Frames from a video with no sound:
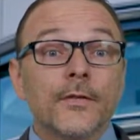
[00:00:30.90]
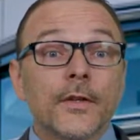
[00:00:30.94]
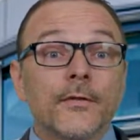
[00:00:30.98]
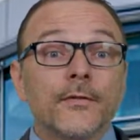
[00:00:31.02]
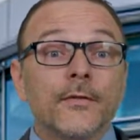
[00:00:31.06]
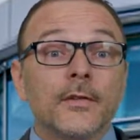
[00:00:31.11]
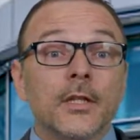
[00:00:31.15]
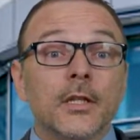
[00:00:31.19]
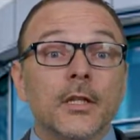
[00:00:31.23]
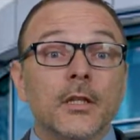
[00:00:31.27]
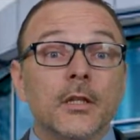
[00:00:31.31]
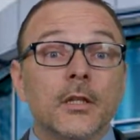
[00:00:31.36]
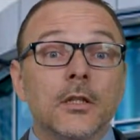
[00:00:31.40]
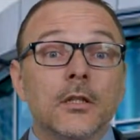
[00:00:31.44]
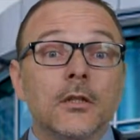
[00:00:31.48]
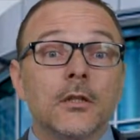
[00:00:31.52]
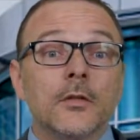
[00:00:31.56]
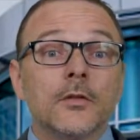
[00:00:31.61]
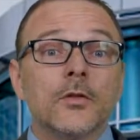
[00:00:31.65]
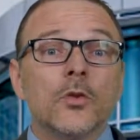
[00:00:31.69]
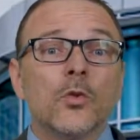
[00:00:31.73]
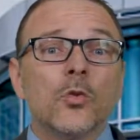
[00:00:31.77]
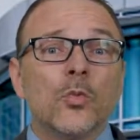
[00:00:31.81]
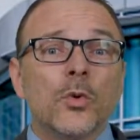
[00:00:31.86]
15
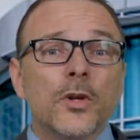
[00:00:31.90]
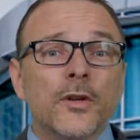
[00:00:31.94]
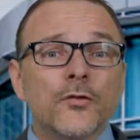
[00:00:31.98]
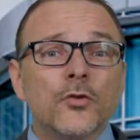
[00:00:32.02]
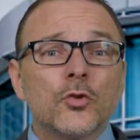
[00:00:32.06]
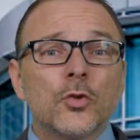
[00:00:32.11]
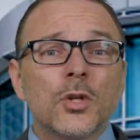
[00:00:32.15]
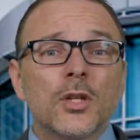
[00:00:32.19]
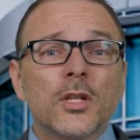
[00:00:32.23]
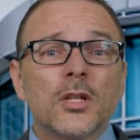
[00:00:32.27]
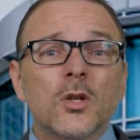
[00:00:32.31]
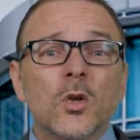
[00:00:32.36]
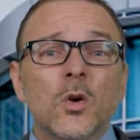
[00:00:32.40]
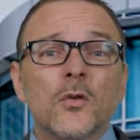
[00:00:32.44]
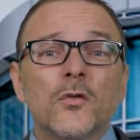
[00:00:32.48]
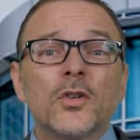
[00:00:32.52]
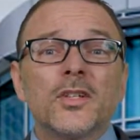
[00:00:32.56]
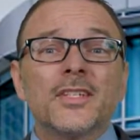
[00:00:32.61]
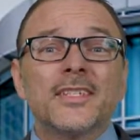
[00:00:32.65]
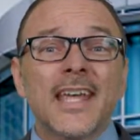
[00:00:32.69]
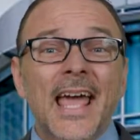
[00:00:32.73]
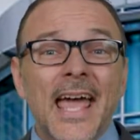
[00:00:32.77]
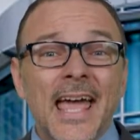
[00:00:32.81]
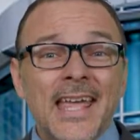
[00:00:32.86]
years, we've treated over
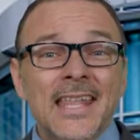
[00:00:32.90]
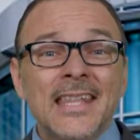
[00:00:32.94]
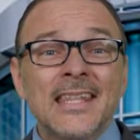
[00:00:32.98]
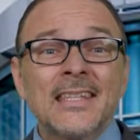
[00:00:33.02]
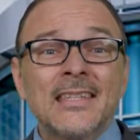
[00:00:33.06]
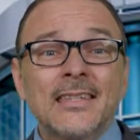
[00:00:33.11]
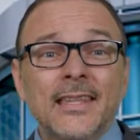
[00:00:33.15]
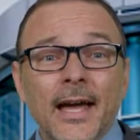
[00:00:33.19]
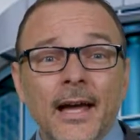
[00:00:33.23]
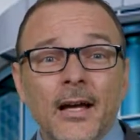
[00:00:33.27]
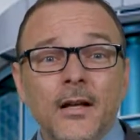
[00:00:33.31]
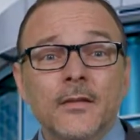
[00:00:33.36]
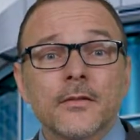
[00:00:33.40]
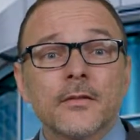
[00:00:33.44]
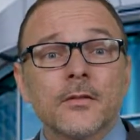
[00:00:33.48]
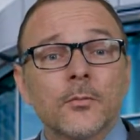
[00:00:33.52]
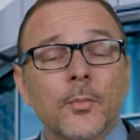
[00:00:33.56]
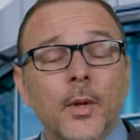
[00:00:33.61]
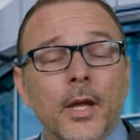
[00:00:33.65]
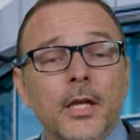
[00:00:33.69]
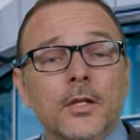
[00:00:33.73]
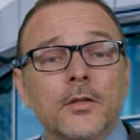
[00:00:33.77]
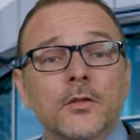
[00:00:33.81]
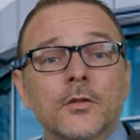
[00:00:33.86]
10,000
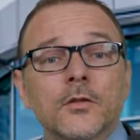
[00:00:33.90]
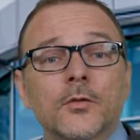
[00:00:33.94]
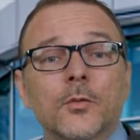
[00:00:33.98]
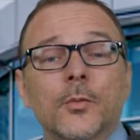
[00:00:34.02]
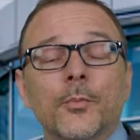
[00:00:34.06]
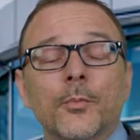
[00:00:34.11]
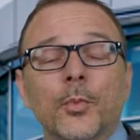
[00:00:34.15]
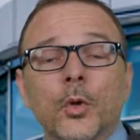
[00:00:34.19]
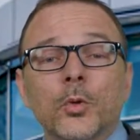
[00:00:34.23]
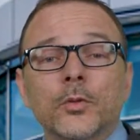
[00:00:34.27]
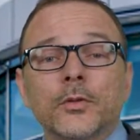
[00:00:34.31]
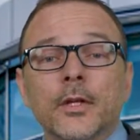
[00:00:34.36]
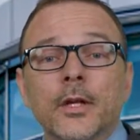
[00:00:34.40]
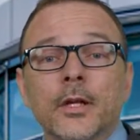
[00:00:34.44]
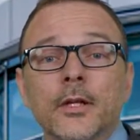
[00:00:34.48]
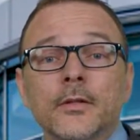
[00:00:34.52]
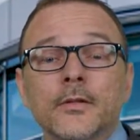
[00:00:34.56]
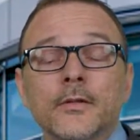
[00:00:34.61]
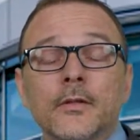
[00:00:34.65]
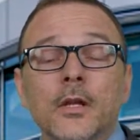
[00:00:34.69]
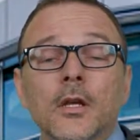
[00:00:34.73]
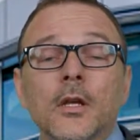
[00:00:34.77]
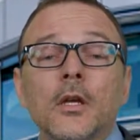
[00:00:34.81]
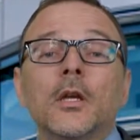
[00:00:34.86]
patients with
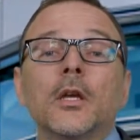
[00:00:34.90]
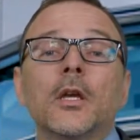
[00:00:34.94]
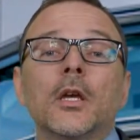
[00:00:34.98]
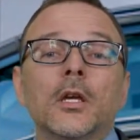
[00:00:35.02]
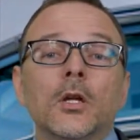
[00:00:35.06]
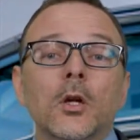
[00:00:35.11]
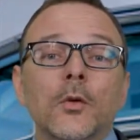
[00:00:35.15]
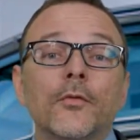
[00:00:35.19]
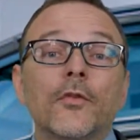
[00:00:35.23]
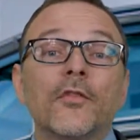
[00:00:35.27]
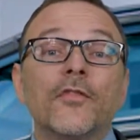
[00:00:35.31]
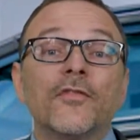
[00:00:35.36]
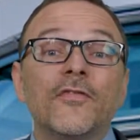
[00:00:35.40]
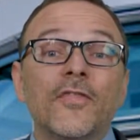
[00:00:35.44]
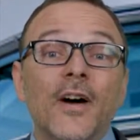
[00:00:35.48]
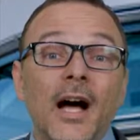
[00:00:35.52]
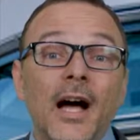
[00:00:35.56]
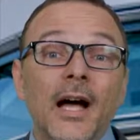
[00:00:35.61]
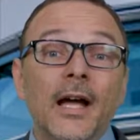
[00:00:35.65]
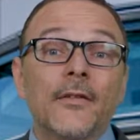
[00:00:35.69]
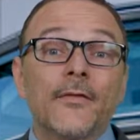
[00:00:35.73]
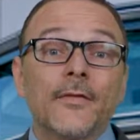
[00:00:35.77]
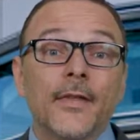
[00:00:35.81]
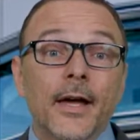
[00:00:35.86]
protons and over
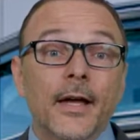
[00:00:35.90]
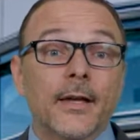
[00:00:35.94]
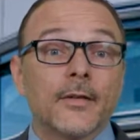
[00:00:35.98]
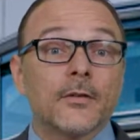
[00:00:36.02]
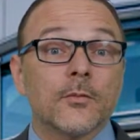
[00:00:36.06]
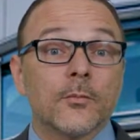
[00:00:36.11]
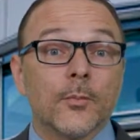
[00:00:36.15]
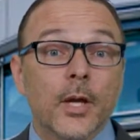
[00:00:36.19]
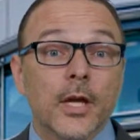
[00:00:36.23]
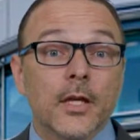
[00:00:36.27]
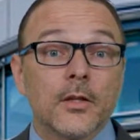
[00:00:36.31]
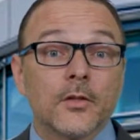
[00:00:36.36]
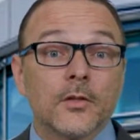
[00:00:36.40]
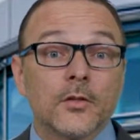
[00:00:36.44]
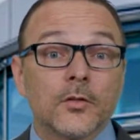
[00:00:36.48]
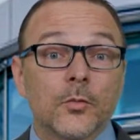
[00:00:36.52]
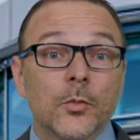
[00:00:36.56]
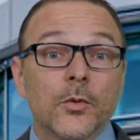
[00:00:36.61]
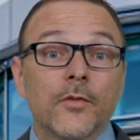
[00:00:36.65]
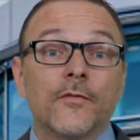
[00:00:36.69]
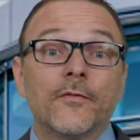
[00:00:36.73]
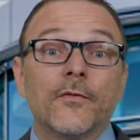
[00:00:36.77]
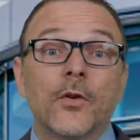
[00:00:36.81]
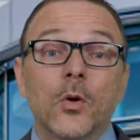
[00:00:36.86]
5,000 patients
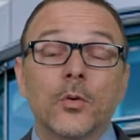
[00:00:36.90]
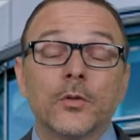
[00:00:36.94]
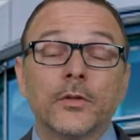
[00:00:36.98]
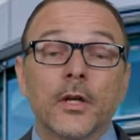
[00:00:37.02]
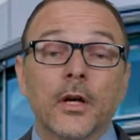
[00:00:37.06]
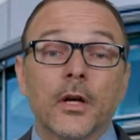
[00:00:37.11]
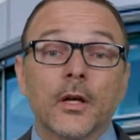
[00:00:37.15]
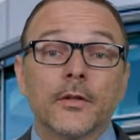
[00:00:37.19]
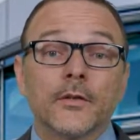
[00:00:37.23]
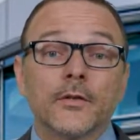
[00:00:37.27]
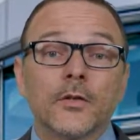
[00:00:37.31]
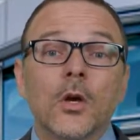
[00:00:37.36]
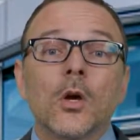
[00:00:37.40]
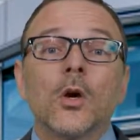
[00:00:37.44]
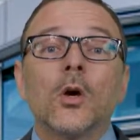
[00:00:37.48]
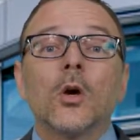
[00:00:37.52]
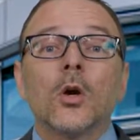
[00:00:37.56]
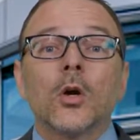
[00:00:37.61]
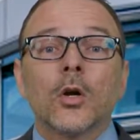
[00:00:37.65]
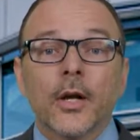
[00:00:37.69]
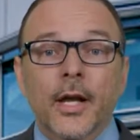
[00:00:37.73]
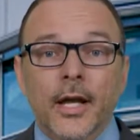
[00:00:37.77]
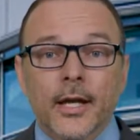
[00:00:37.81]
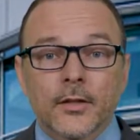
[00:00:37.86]
with photons
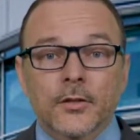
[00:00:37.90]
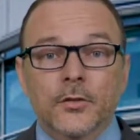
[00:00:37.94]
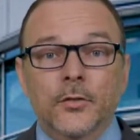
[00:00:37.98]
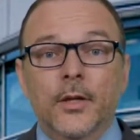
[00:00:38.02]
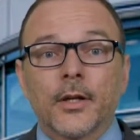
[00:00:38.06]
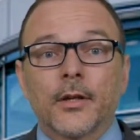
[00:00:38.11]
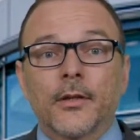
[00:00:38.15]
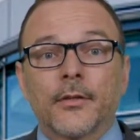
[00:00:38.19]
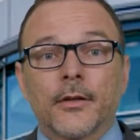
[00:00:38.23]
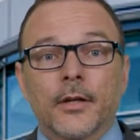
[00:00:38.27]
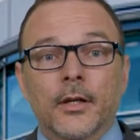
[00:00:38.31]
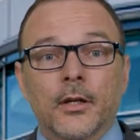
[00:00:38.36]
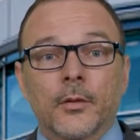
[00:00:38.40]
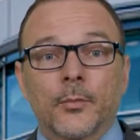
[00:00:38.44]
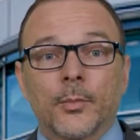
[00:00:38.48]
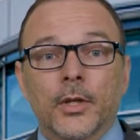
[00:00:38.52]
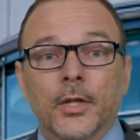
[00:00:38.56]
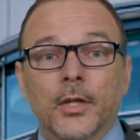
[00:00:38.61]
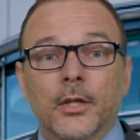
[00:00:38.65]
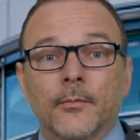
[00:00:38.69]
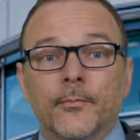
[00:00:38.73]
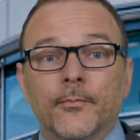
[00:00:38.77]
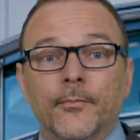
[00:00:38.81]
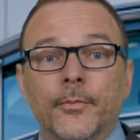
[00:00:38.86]
or X-ray
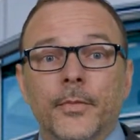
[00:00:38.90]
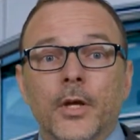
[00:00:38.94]
therapy.